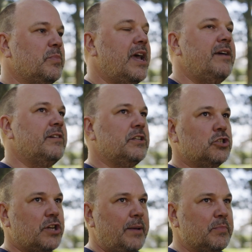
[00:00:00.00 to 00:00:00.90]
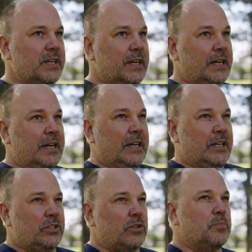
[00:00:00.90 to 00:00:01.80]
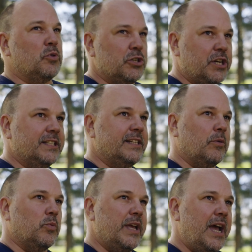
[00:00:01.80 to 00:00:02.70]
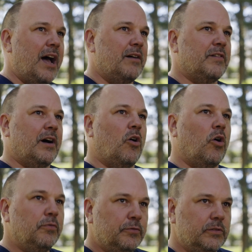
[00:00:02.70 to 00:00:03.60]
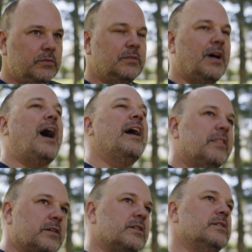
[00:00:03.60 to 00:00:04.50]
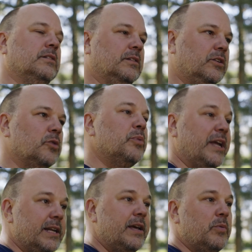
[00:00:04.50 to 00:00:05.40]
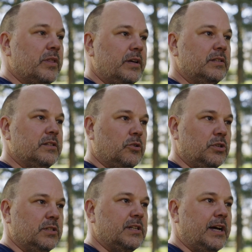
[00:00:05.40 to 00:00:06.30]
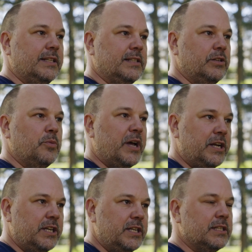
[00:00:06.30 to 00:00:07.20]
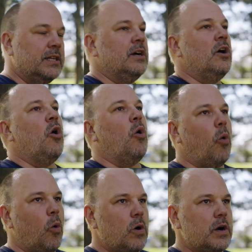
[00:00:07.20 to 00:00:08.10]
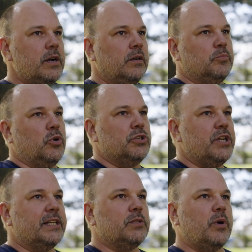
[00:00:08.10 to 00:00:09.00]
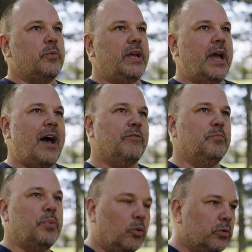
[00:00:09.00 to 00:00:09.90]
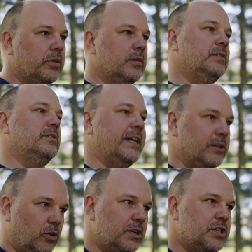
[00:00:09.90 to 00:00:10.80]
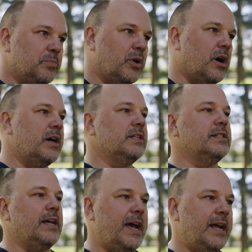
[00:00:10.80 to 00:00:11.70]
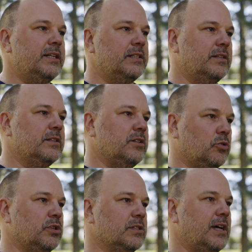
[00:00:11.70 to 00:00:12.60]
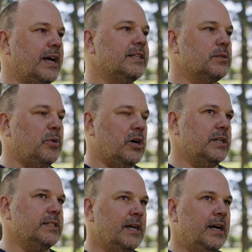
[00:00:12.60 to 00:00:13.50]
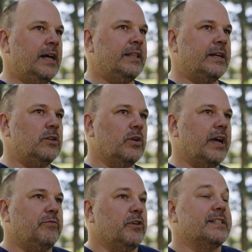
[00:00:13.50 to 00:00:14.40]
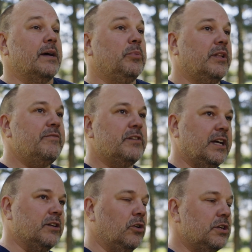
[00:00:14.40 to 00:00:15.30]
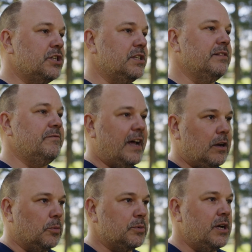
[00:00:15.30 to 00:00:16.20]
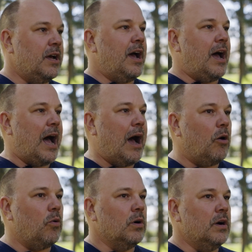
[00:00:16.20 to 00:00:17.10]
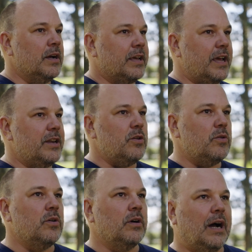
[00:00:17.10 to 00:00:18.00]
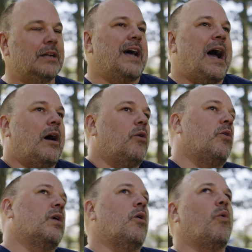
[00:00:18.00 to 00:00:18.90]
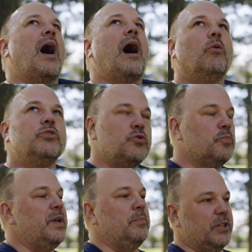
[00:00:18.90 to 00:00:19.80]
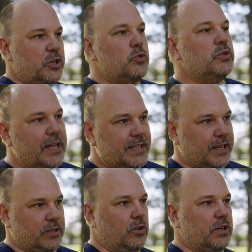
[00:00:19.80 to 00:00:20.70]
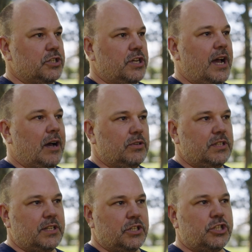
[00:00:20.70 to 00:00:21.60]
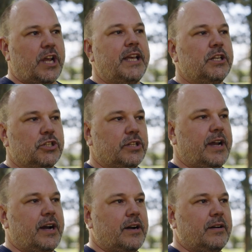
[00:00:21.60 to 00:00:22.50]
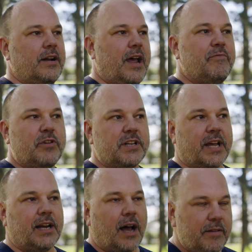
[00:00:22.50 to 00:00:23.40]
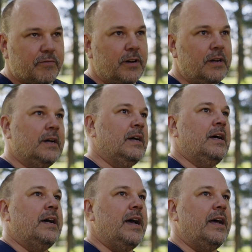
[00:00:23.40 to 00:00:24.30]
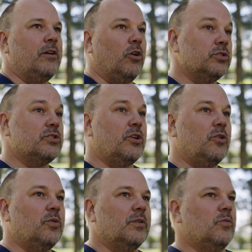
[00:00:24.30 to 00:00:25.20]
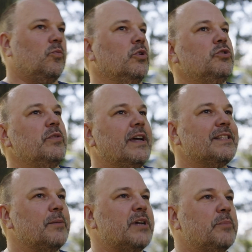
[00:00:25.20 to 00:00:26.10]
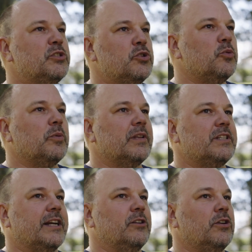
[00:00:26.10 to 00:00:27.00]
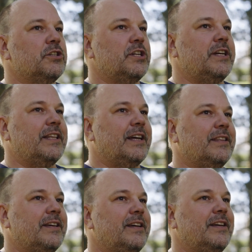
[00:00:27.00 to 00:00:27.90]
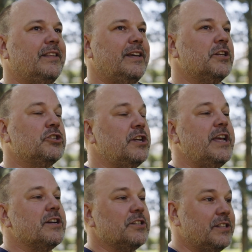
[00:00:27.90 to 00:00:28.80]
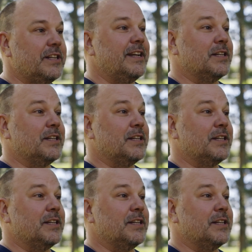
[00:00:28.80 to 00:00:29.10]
behavior is shaped. So the projects that we have are often either completely within social science and humanities, or projects where we have both technology parts and the social science parts that look at, for example, if a technology is developed, how can you, or how do people use that technology? How does it change their everyday life? And also, what do they sometimes do with the technology that the engineers didn't